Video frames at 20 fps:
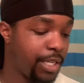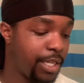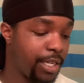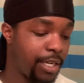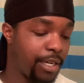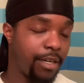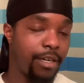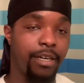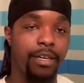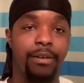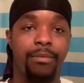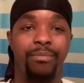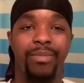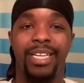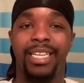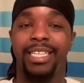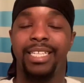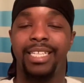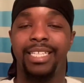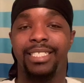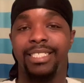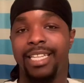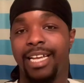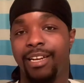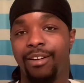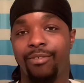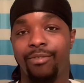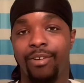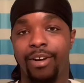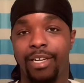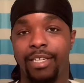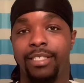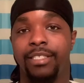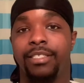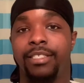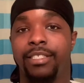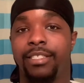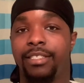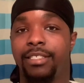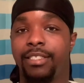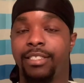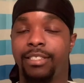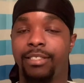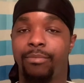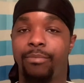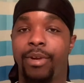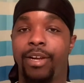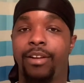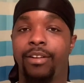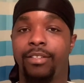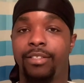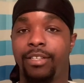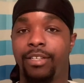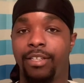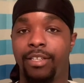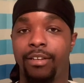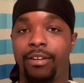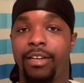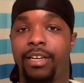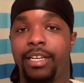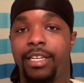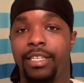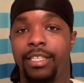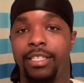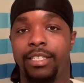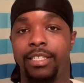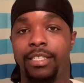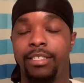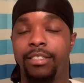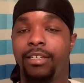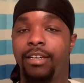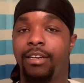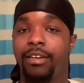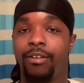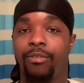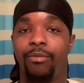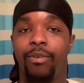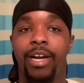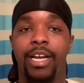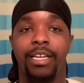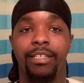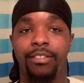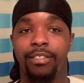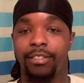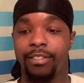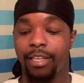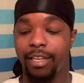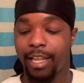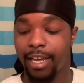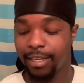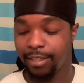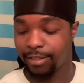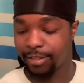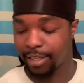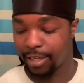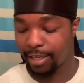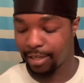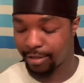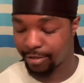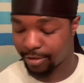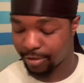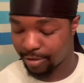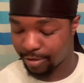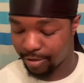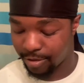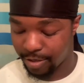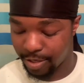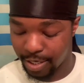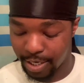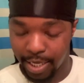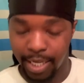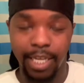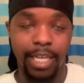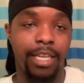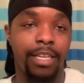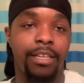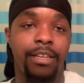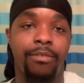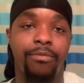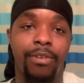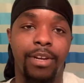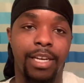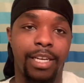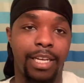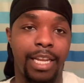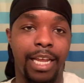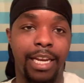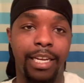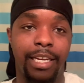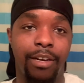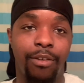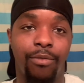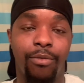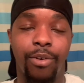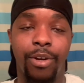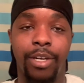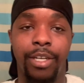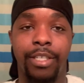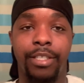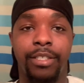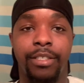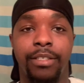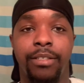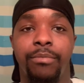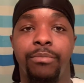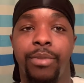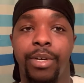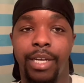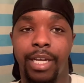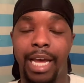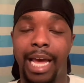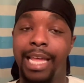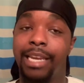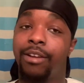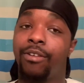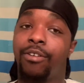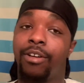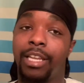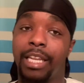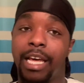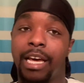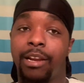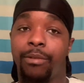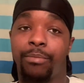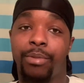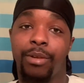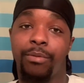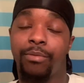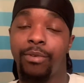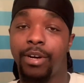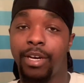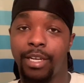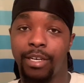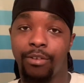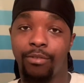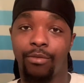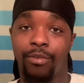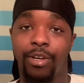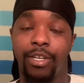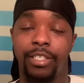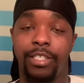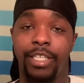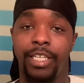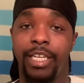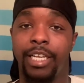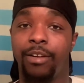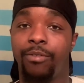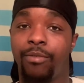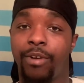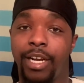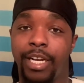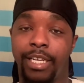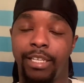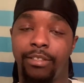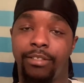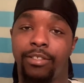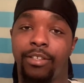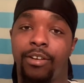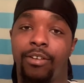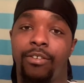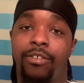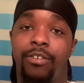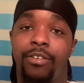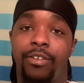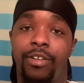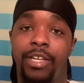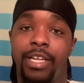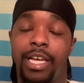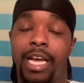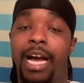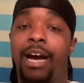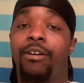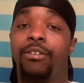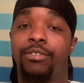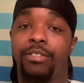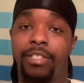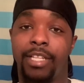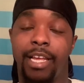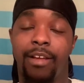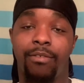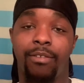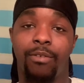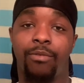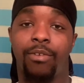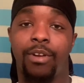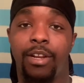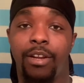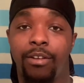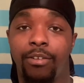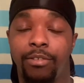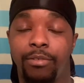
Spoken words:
But it's not a race. It's a marathon. All right? Waves is a lifestyle, so you're really not in a rush. But I know a lot of people are in a rush to get waves, so I was definitely one of those